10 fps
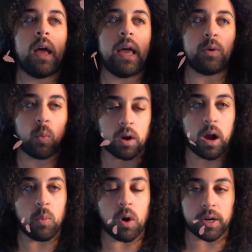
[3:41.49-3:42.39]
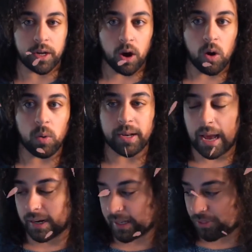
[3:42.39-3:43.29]
and where I want to go and
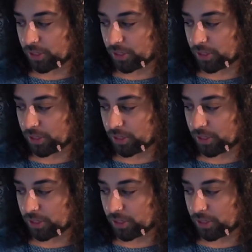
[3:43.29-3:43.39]
how to get